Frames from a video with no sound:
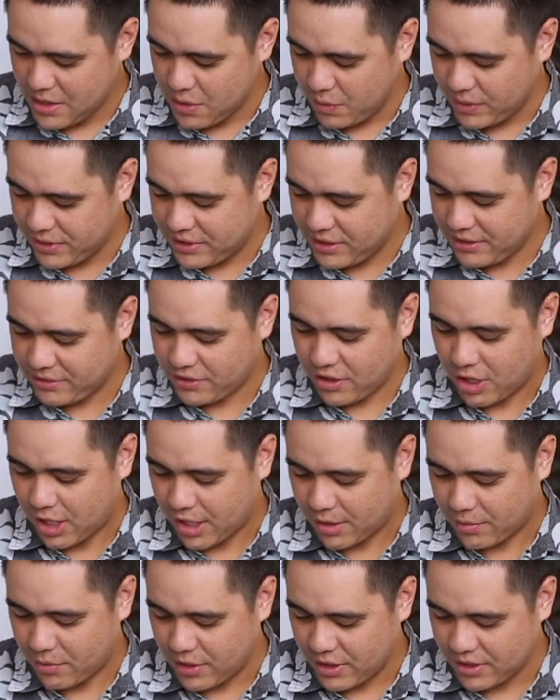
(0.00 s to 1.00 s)
with this
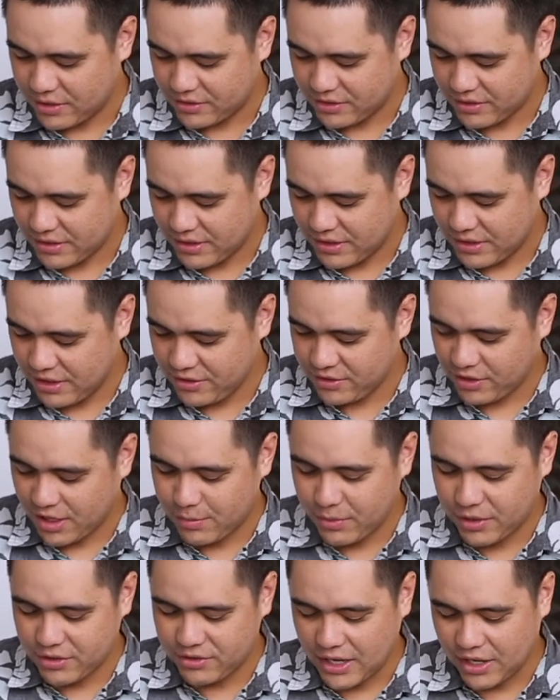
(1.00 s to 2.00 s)
armrest, his
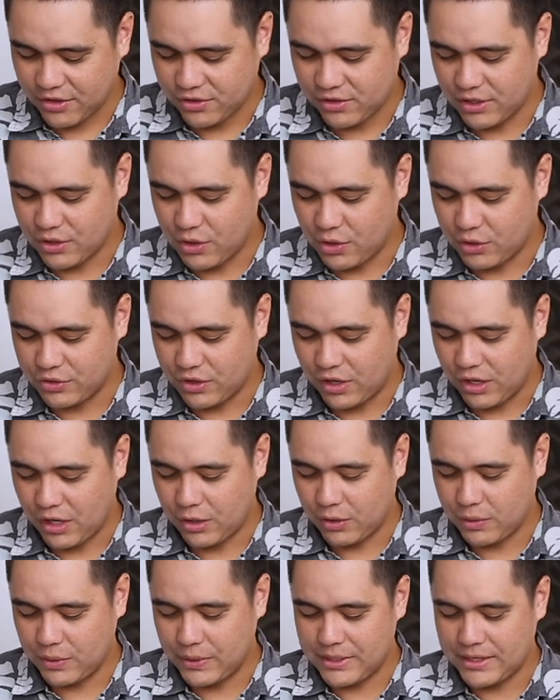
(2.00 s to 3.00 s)
armrest actually goes
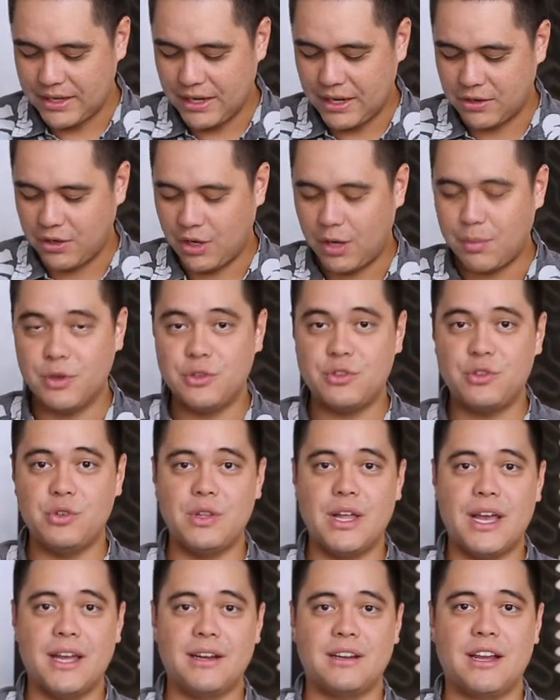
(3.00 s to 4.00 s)
all the way down almost to
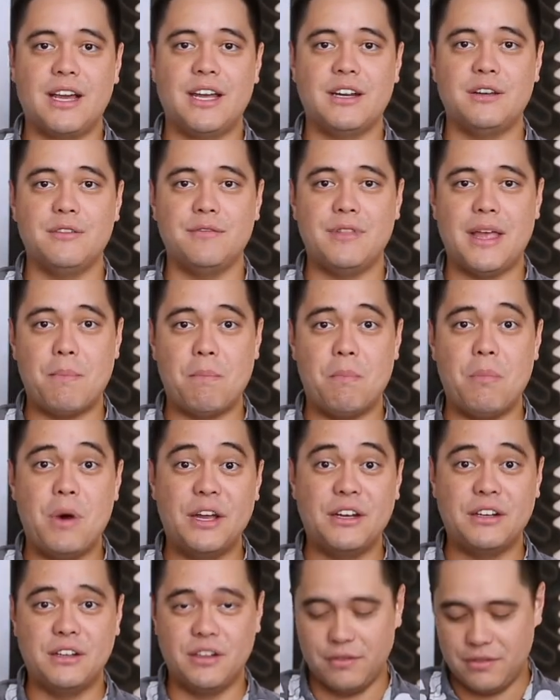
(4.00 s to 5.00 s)
that kind of that
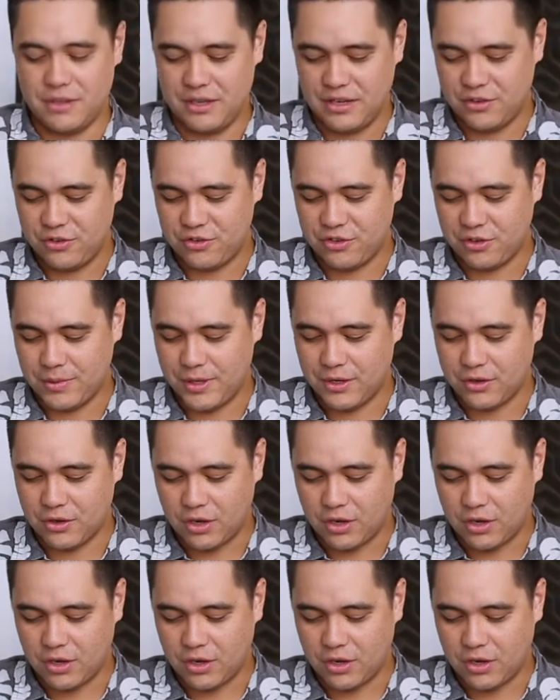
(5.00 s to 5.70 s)
butt of the instrument,